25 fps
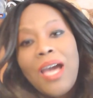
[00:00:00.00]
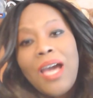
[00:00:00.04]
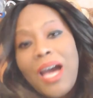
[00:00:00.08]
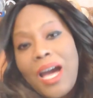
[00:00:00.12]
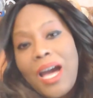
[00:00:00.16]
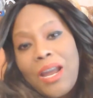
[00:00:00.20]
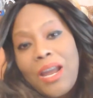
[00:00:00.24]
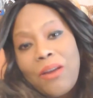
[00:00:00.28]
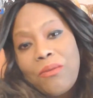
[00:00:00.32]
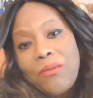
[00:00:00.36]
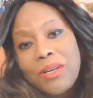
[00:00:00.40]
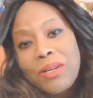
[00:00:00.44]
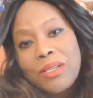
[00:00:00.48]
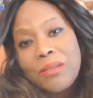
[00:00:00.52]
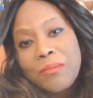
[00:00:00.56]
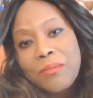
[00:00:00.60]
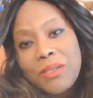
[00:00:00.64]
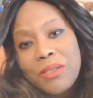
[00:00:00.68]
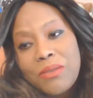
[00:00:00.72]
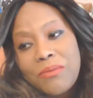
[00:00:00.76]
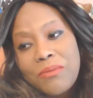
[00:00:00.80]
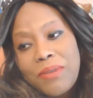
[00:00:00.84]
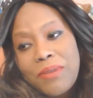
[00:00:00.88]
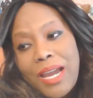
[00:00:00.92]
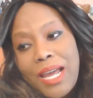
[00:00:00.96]
I don't watch
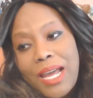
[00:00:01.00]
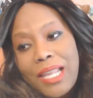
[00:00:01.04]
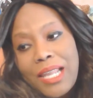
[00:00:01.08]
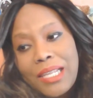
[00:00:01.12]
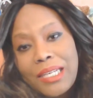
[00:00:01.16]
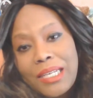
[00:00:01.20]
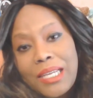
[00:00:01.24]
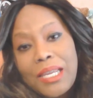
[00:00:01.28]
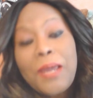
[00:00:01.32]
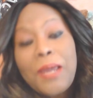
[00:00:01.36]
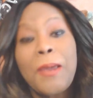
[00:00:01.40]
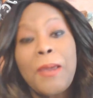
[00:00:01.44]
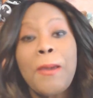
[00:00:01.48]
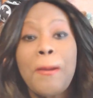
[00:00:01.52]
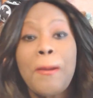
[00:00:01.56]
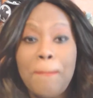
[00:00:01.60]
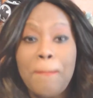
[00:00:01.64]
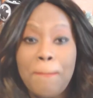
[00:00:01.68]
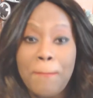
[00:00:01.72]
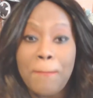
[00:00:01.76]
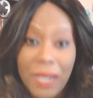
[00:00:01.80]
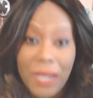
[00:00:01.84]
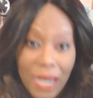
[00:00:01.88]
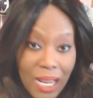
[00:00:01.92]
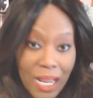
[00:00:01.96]
much reality, but